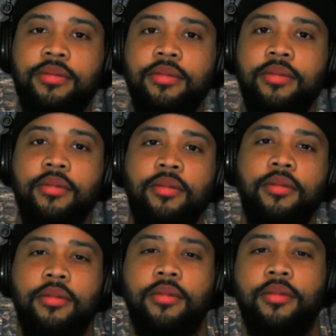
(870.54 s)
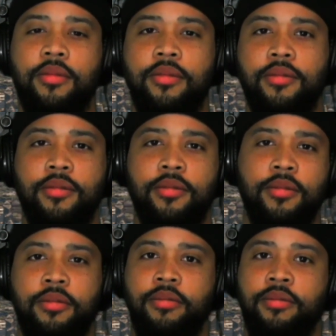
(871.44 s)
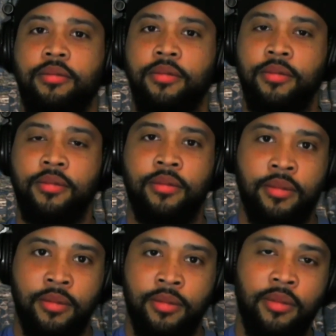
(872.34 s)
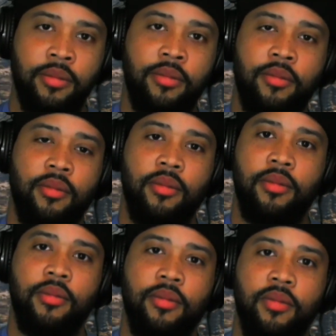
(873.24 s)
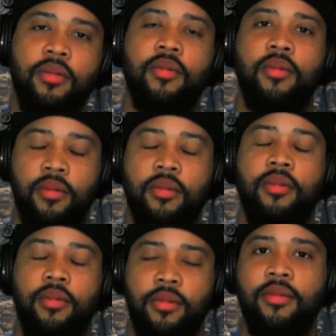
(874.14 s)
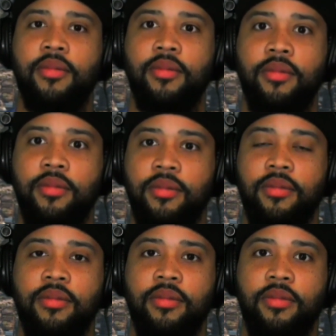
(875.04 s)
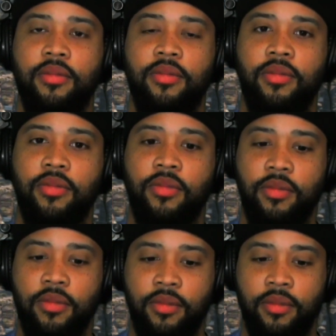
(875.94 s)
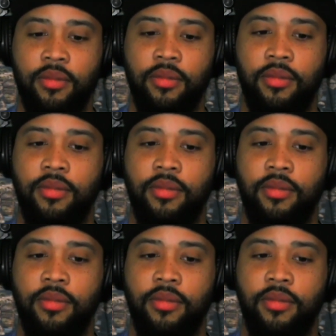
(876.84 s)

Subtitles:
No words are spoken by the person on screen.